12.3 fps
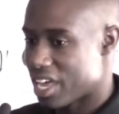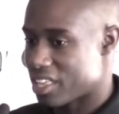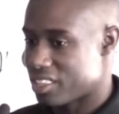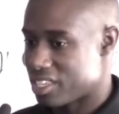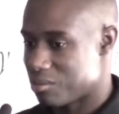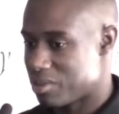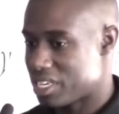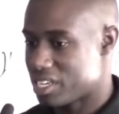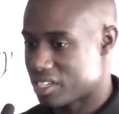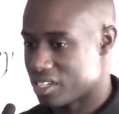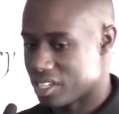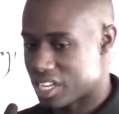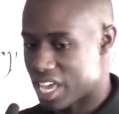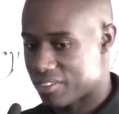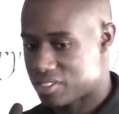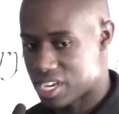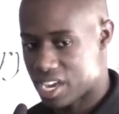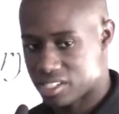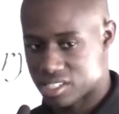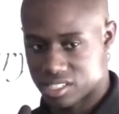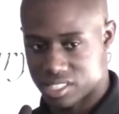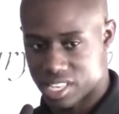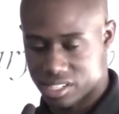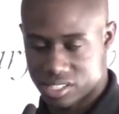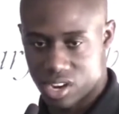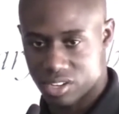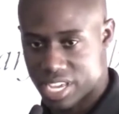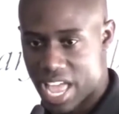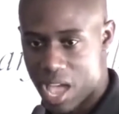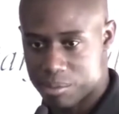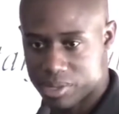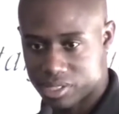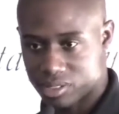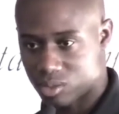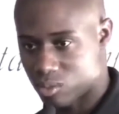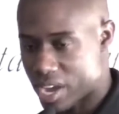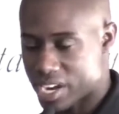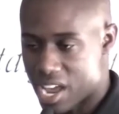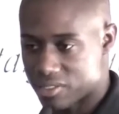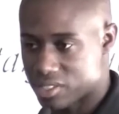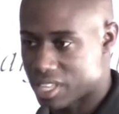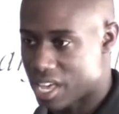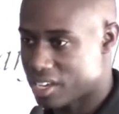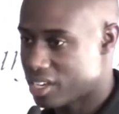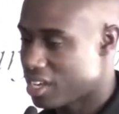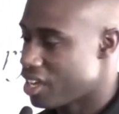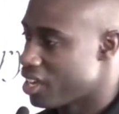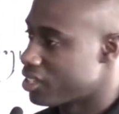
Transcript: and the immediate life changes that start to happen right after that.